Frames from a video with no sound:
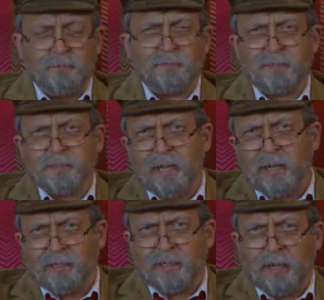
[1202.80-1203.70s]
What was
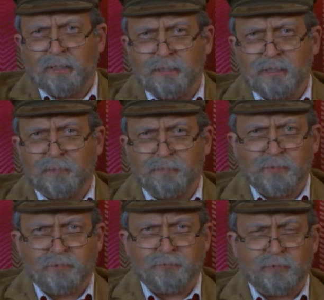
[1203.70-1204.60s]
slightly harder to get
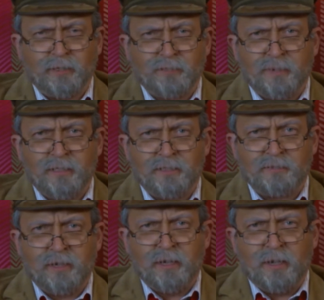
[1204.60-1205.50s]
pushed through on
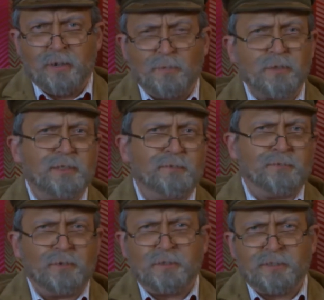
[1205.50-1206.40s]
expenses was the
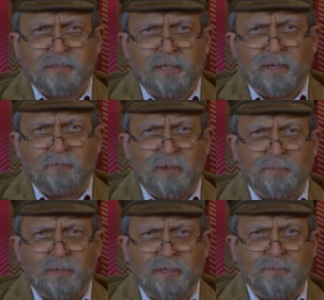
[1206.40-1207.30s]
full-scale
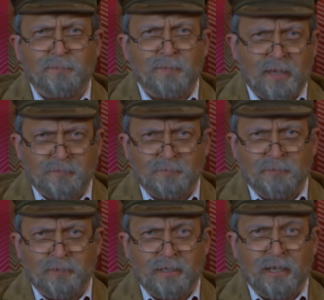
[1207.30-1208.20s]
replica
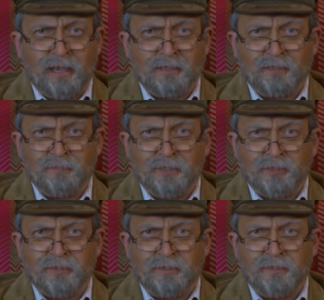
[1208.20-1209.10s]
Batmobile I had
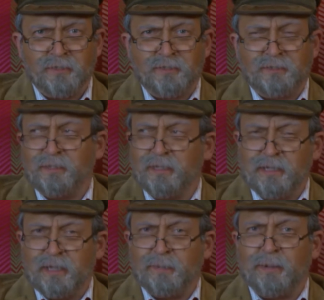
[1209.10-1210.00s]
commissioned.
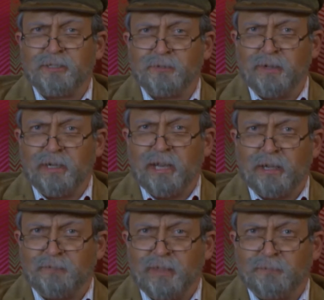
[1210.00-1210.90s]
I managed to wriggle
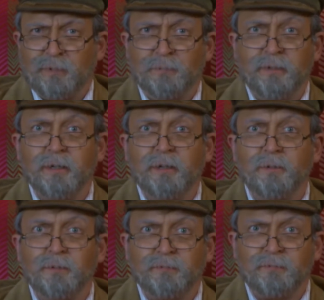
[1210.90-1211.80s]
out of that one with
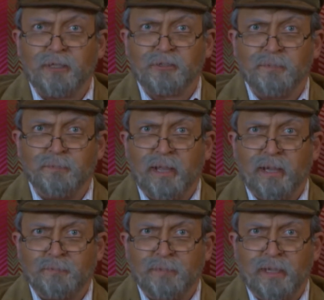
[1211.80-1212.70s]
old-fashioned
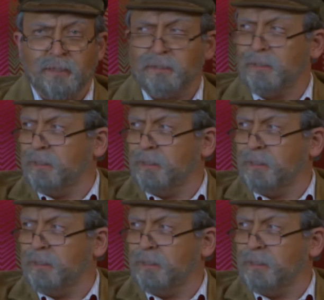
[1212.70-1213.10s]
blackmail.